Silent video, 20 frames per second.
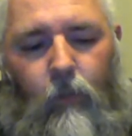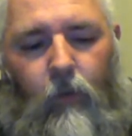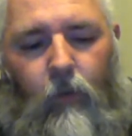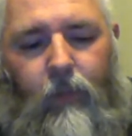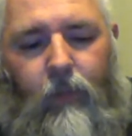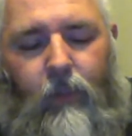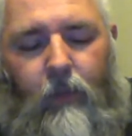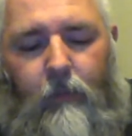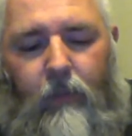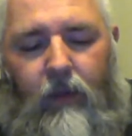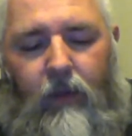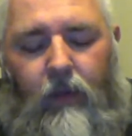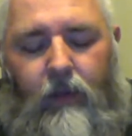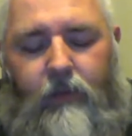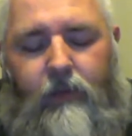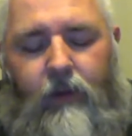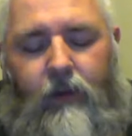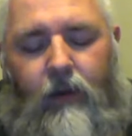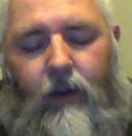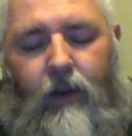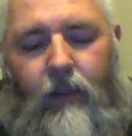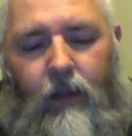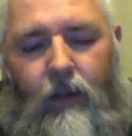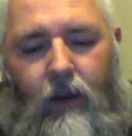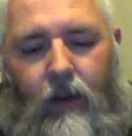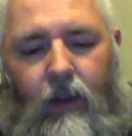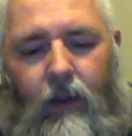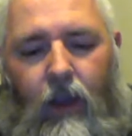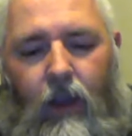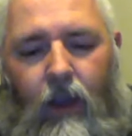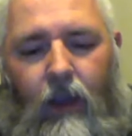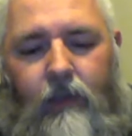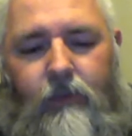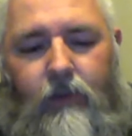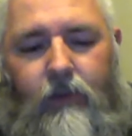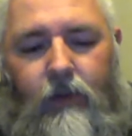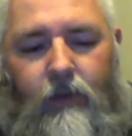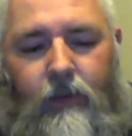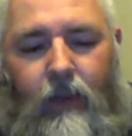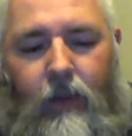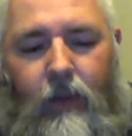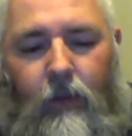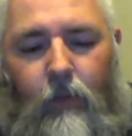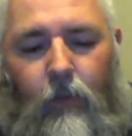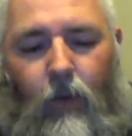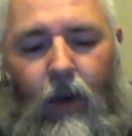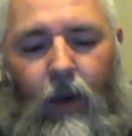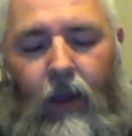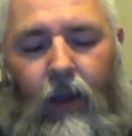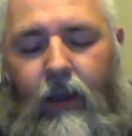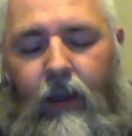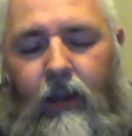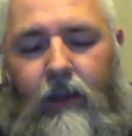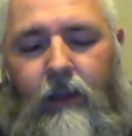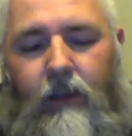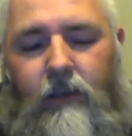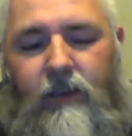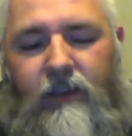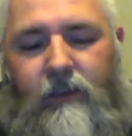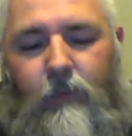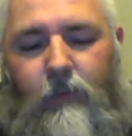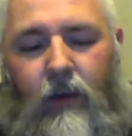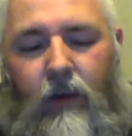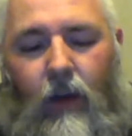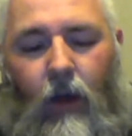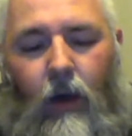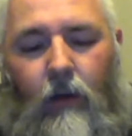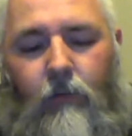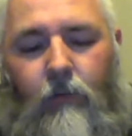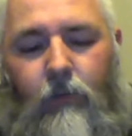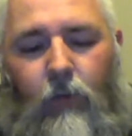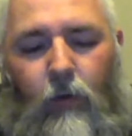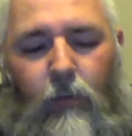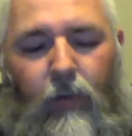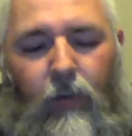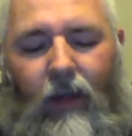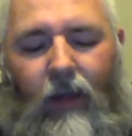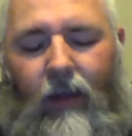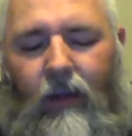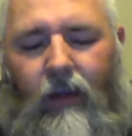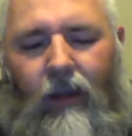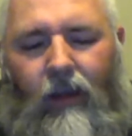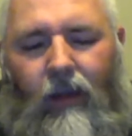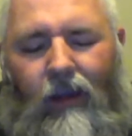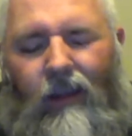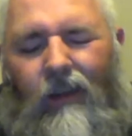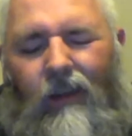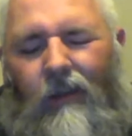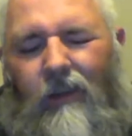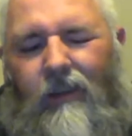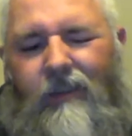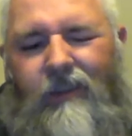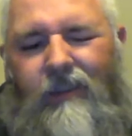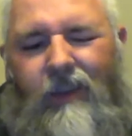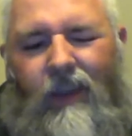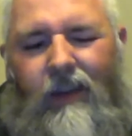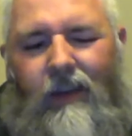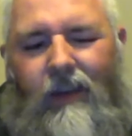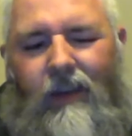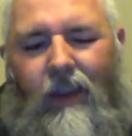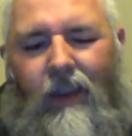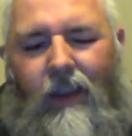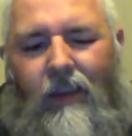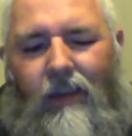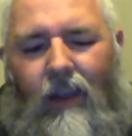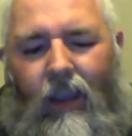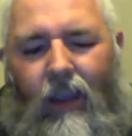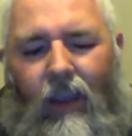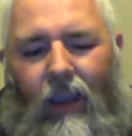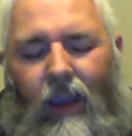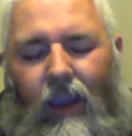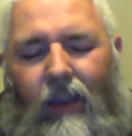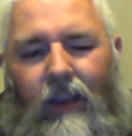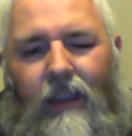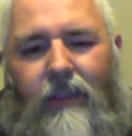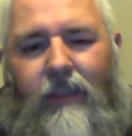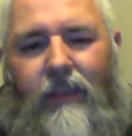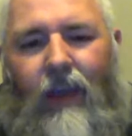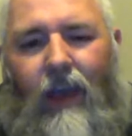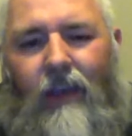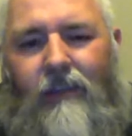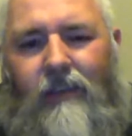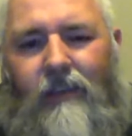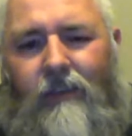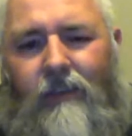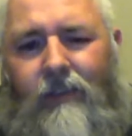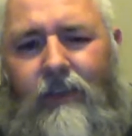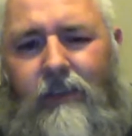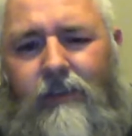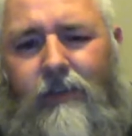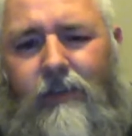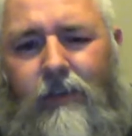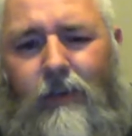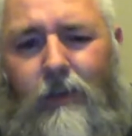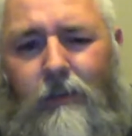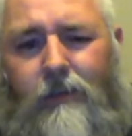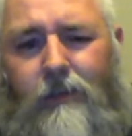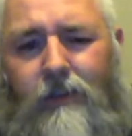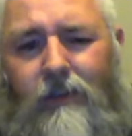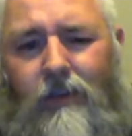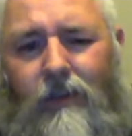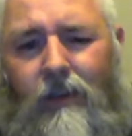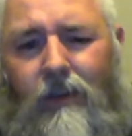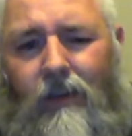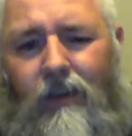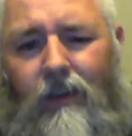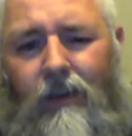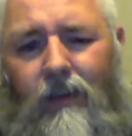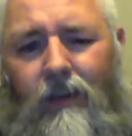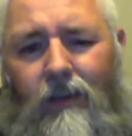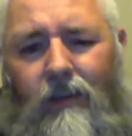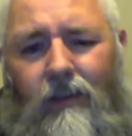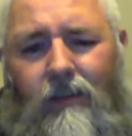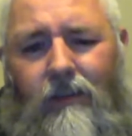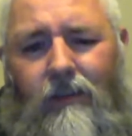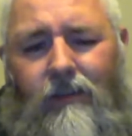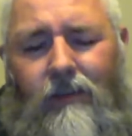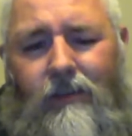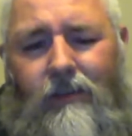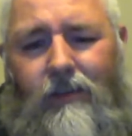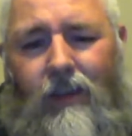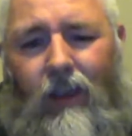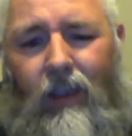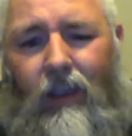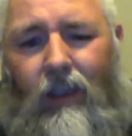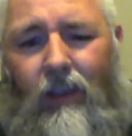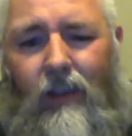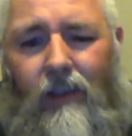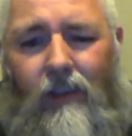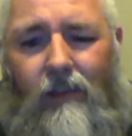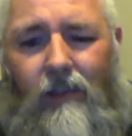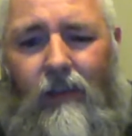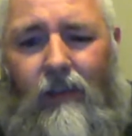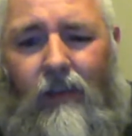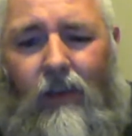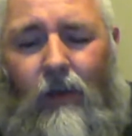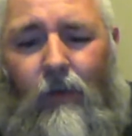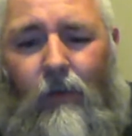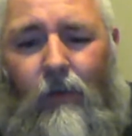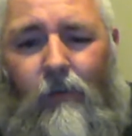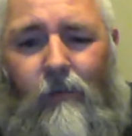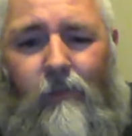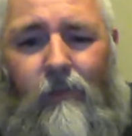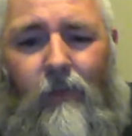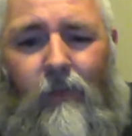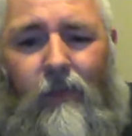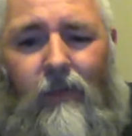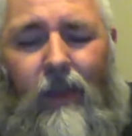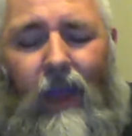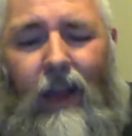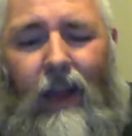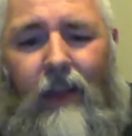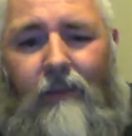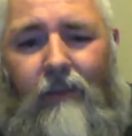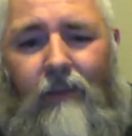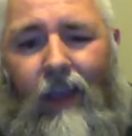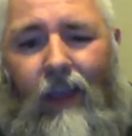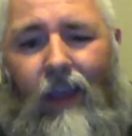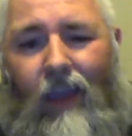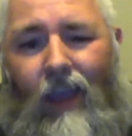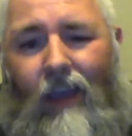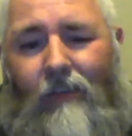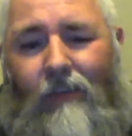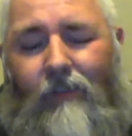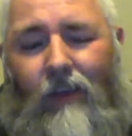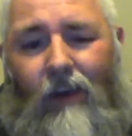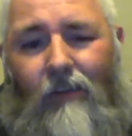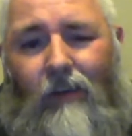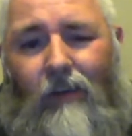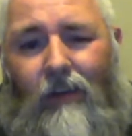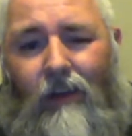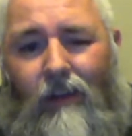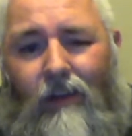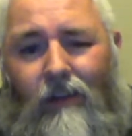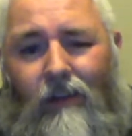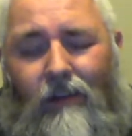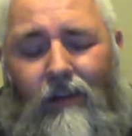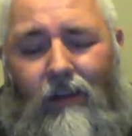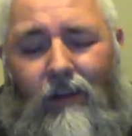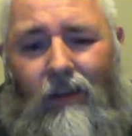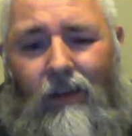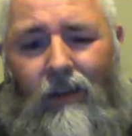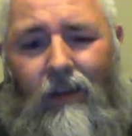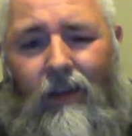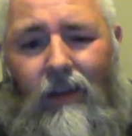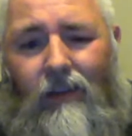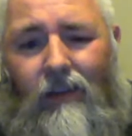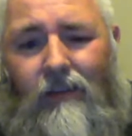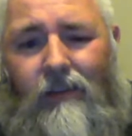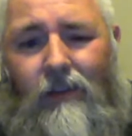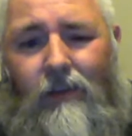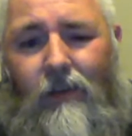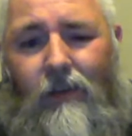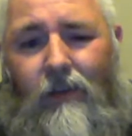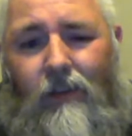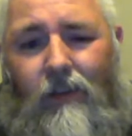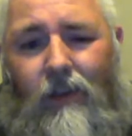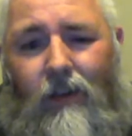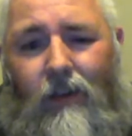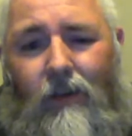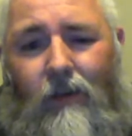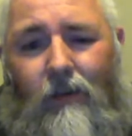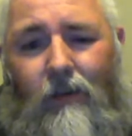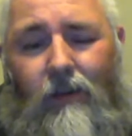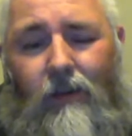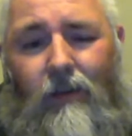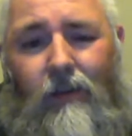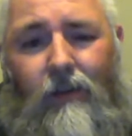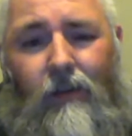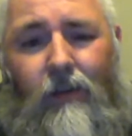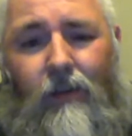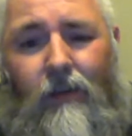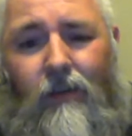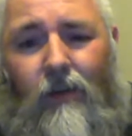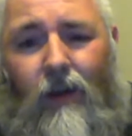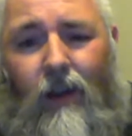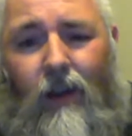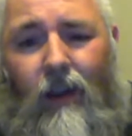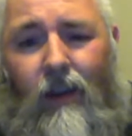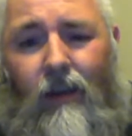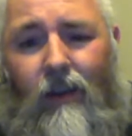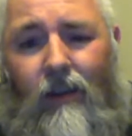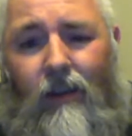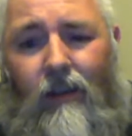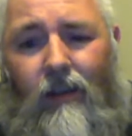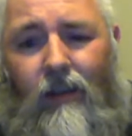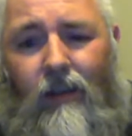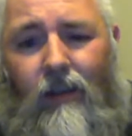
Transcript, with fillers: with the military that he has and Earth, why he just went all full blown. He only sent in 80,000 of his troops. Just a you know, not even a half of it into, you know, Ukraine.